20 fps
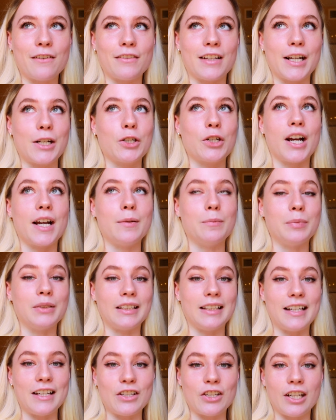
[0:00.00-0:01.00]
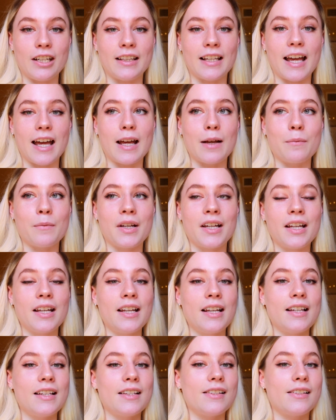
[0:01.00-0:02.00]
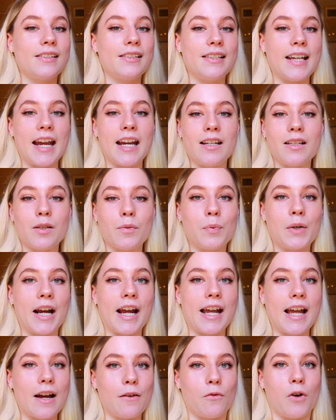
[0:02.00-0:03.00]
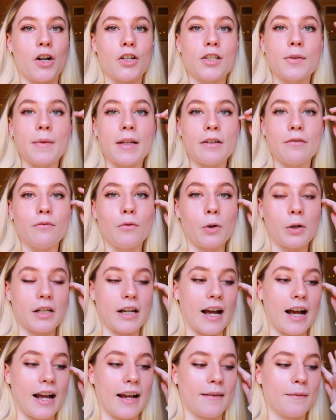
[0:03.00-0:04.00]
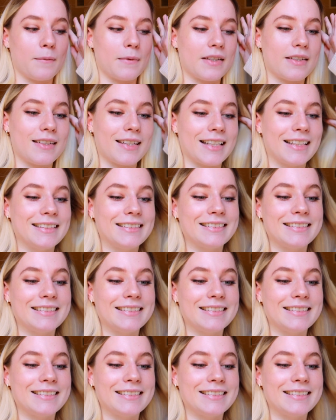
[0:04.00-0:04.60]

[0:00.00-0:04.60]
I've like tried bleaching them, stain spray. I've washed them like 4 times.